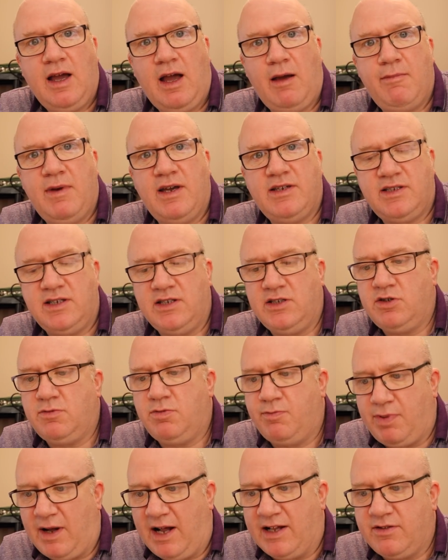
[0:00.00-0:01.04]
a
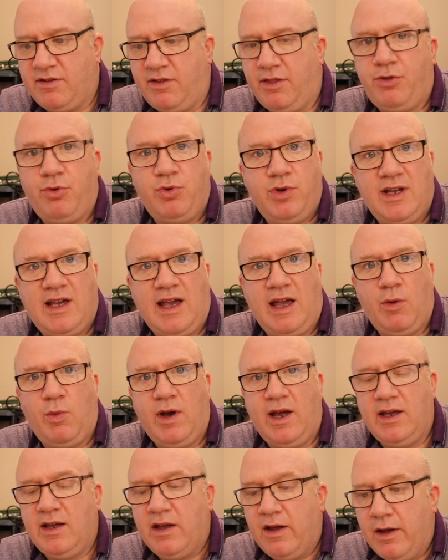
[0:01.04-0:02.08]
message back through the
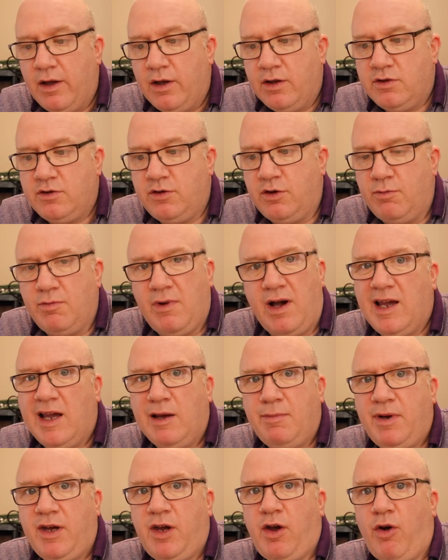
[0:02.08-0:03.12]
gateway to my
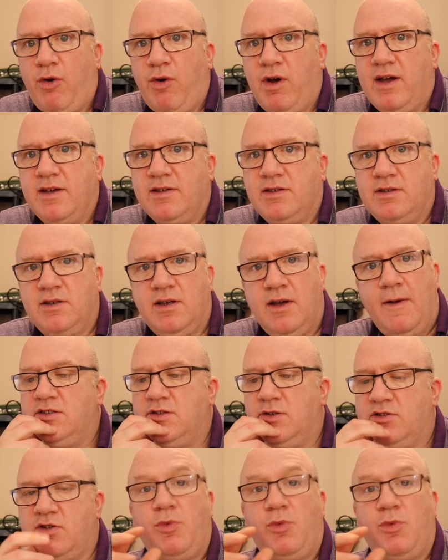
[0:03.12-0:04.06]
APRS.